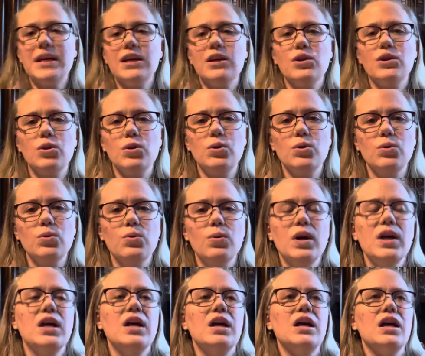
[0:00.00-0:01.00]
He knew
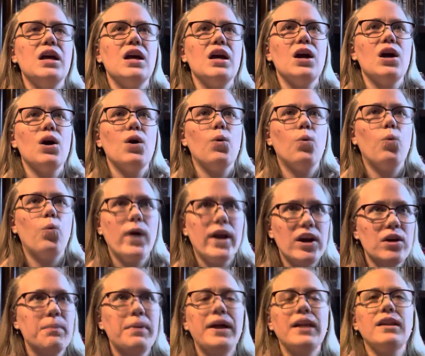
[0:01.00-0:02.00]
where
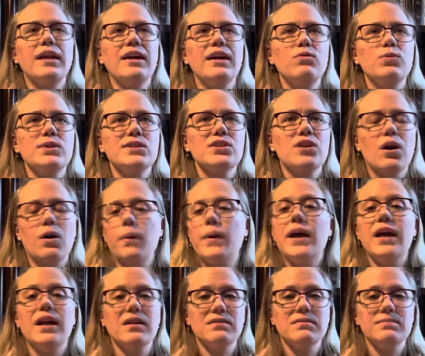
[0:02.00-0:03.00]
my life was going.